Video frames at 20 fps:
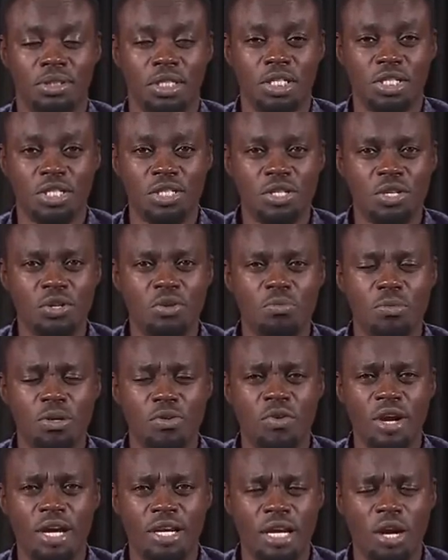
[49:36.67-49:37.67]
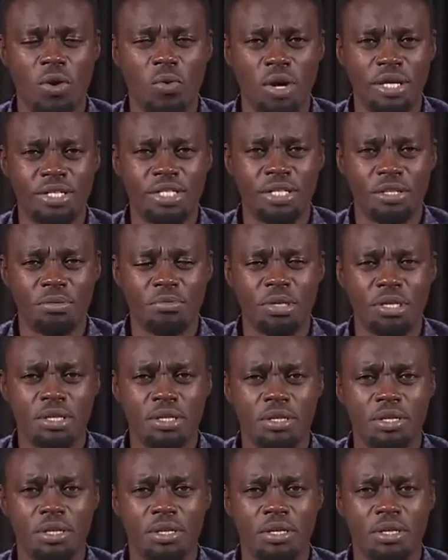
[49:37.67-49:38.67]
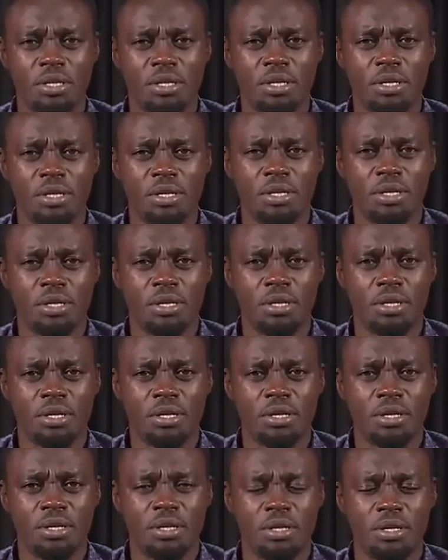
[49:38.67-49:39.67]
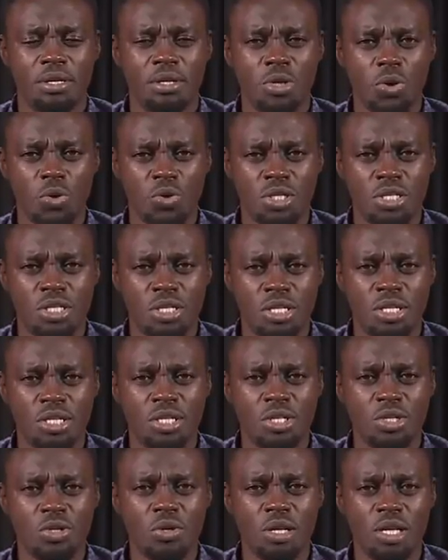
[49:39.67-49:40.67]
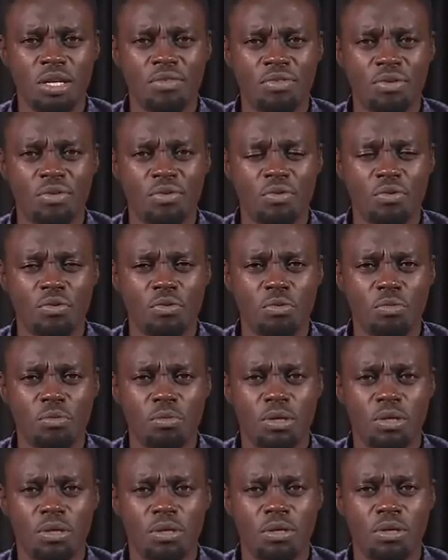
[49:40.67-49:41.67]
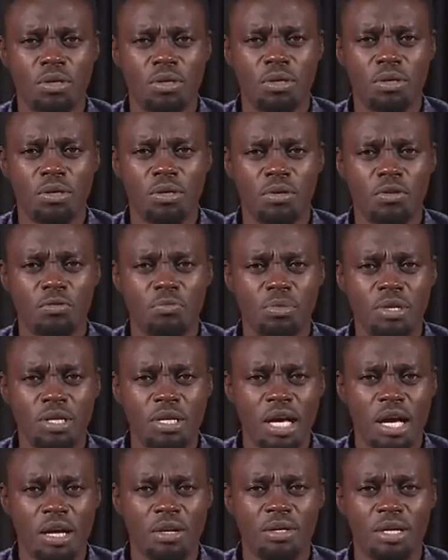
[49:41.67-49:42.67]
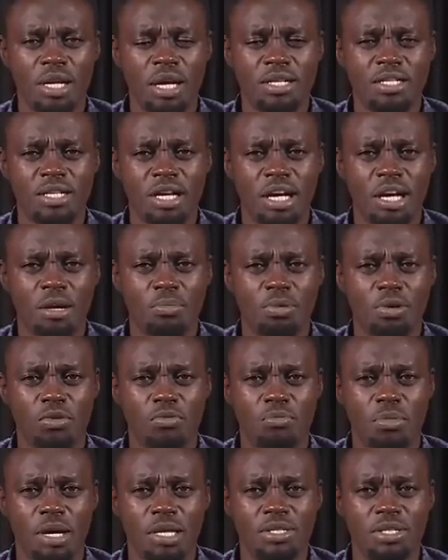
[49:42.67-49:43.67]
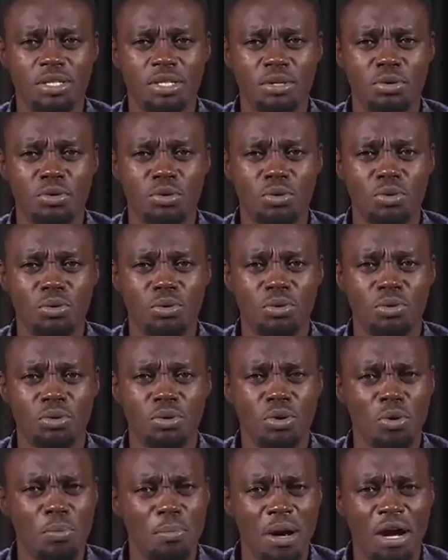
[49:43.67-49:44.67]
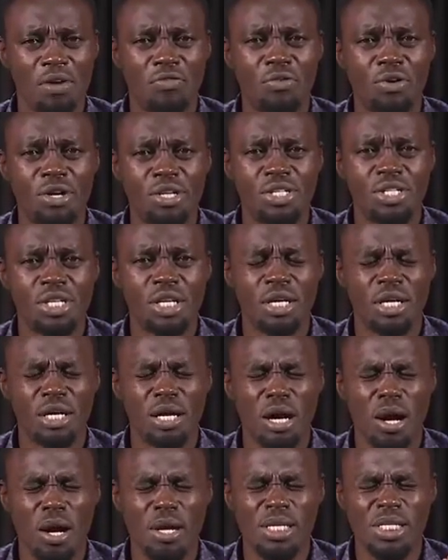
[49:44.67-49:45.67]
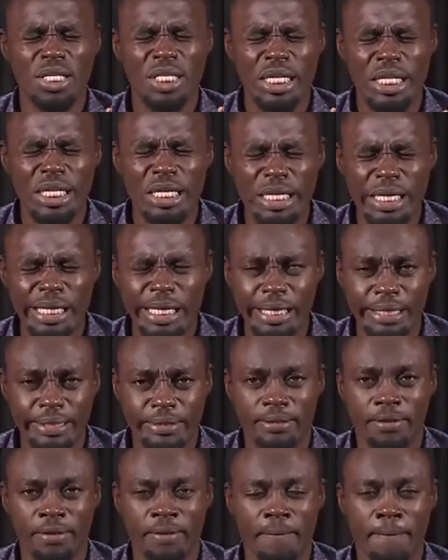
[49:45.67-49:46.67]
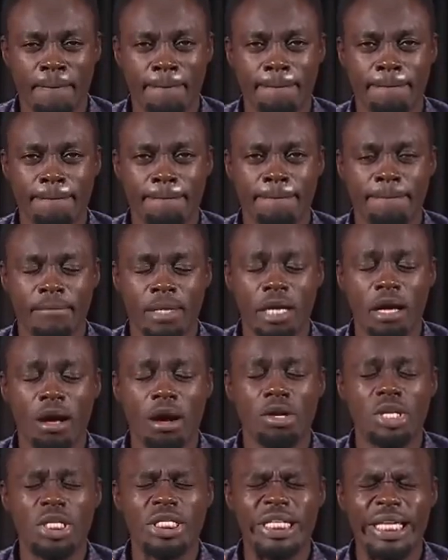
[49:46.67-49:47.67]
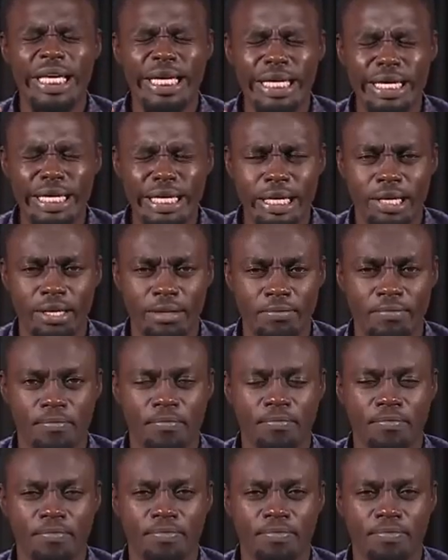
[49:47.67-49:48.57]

There's a gentleman right now watching me. You're seated in your living room. You've been diagnosed a couple of months ago. Go back for a check. God is healing. God is healing.